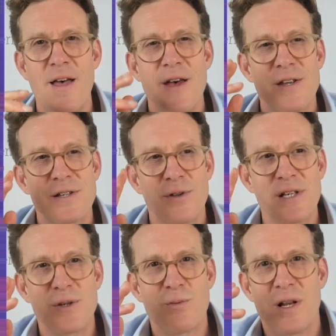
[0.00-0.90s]
So this
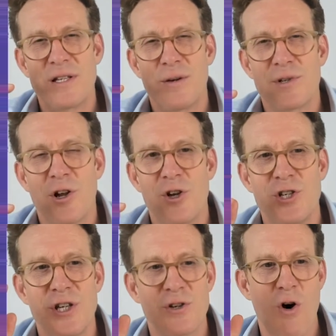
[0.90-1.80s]
is why
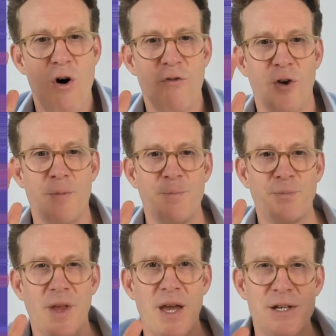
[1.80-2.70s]
dermatology is often,
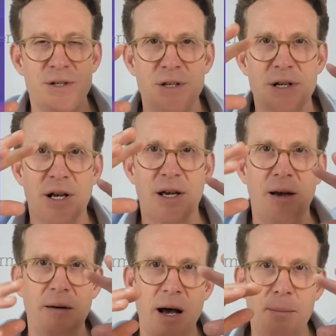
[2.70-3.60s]
it's like
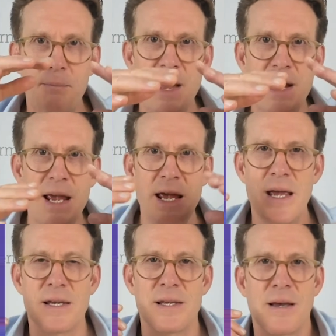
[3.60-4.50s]
a
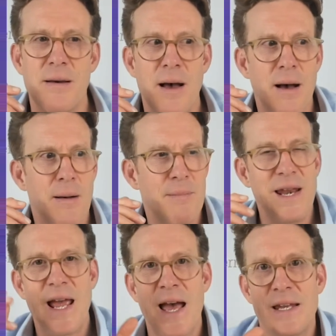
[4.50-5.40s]

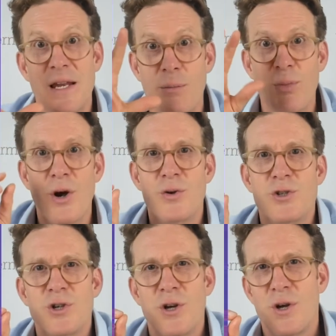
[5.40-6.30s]
many-handed
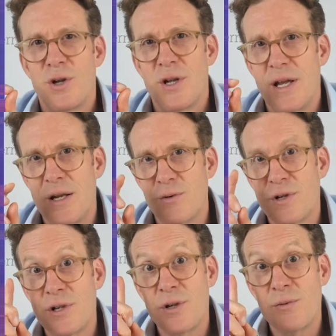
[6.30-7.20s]
approach in order
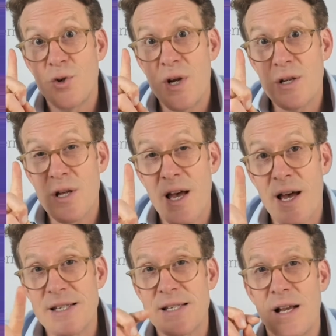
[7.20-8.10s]
to treat a
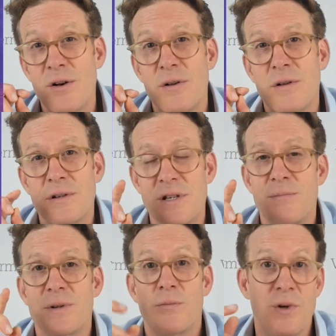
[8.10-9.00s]
single
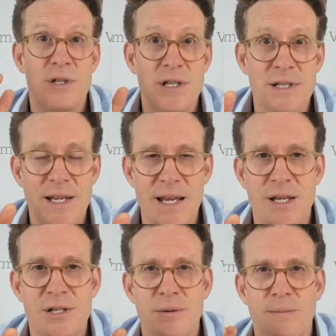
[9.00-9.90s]
symptom, which is itch.